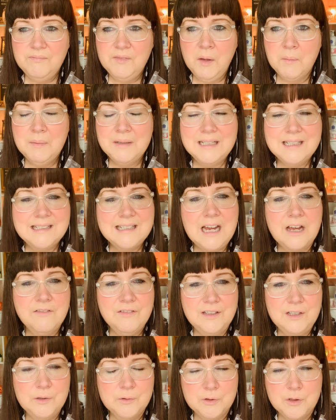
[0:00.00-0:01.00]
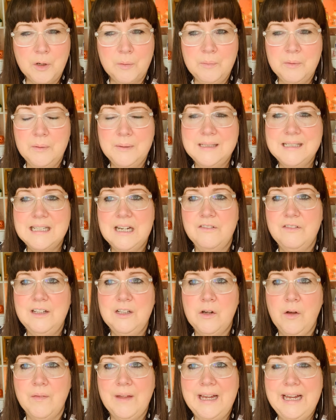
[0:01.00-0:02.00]
but it's definitely autumnal. It's definitely
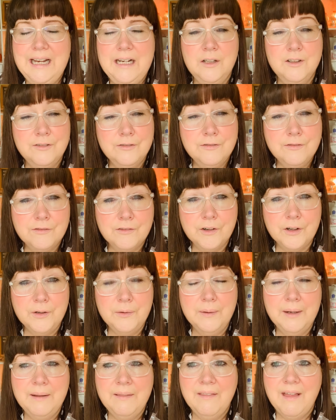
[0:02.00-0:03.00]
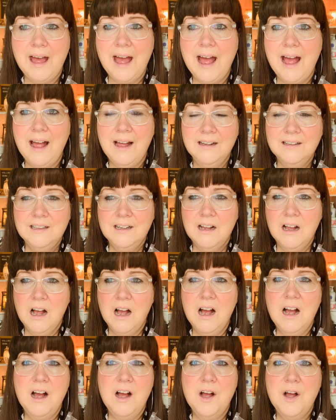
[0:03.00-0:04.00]
got that hint of fruit in there,
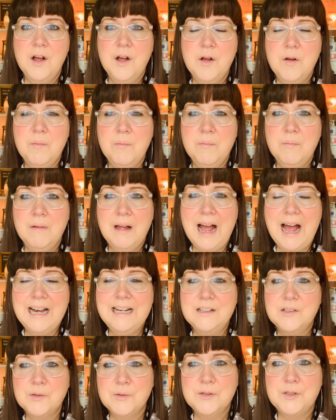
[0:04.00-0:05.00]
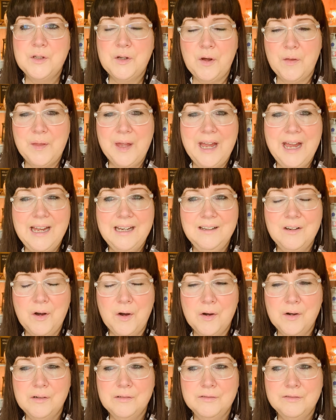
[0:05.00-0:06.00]
and it's also got the hint
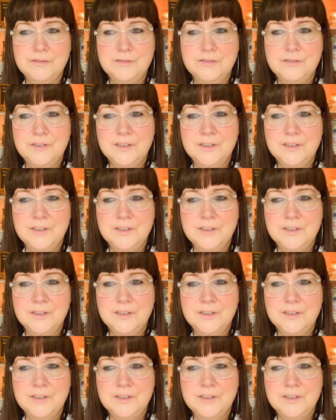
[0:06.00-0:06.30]
of